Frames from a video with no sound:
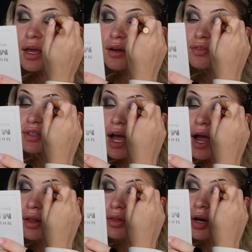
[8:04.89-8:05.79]
if
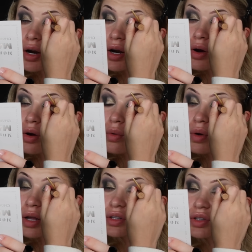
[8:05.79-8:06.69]
Tyler
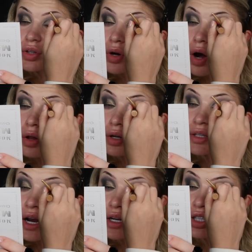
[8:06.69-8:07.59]
wants to call or
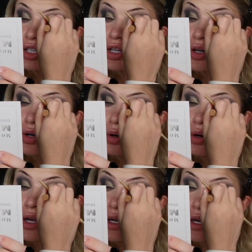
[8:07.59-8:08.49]
text you,
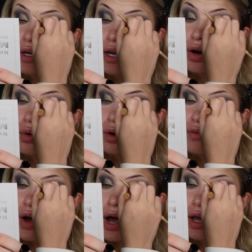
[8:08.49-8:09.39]
he can get a hold
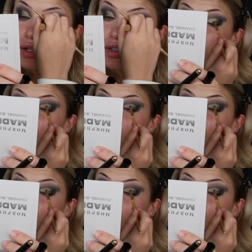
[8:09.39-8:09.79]
of us. So,